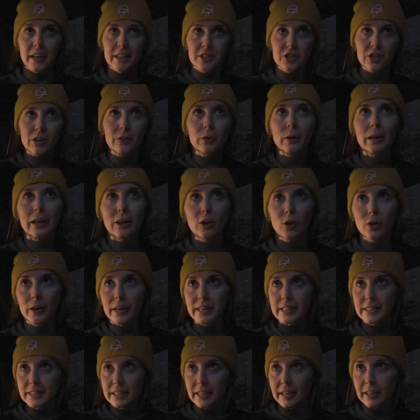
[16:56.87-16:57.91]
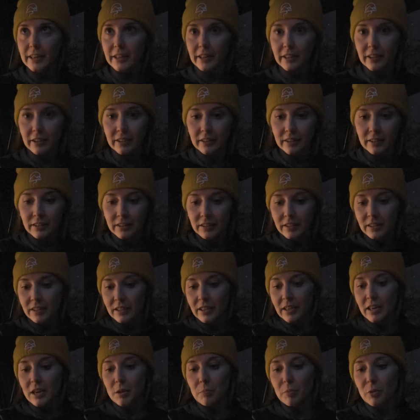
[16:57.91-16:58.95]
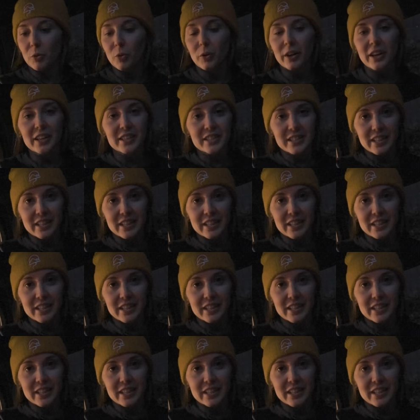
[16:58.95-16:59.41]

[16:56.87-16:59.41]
generally a lot easier to keep an audience